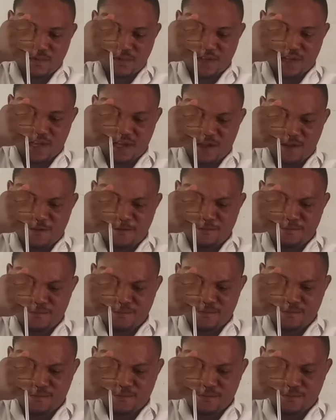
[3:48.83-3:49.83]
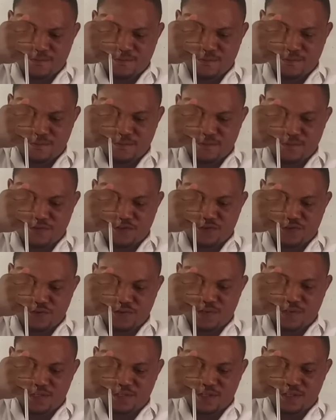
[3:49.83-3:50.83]
Okay, so
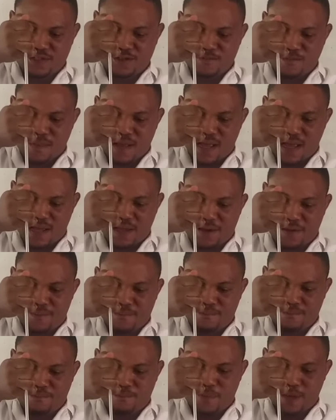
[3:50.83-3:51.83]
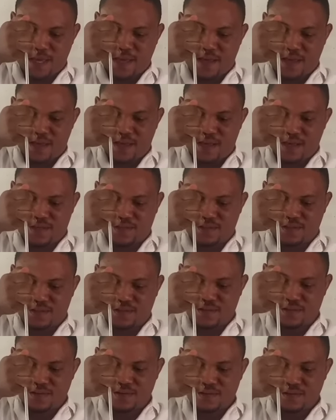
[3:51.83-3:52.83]
this is my base.